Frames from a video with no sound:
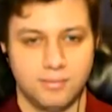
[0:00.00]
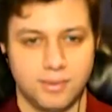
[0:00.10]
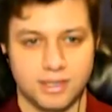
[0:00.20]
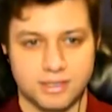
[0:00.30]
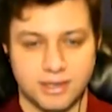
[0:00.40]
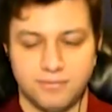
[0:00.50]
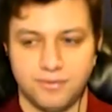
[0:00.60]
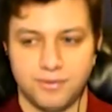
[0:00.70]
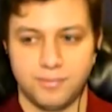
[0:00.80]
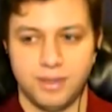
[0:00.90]
because like
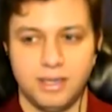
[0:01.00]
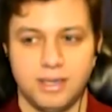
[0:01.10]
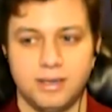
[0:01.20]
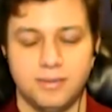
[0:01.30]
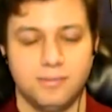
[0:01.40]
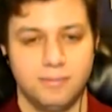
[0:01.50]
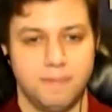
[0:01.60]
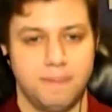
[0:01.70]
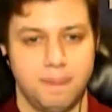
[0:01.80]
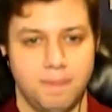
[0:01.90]
for me
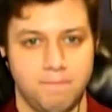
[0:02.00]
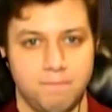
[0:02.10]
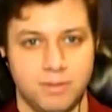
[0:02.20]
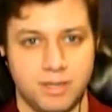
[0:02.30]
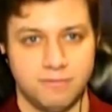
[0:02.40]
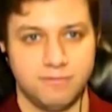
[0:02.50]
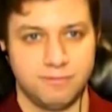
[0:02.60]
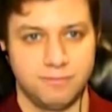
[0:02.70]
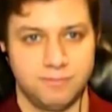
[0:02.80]
if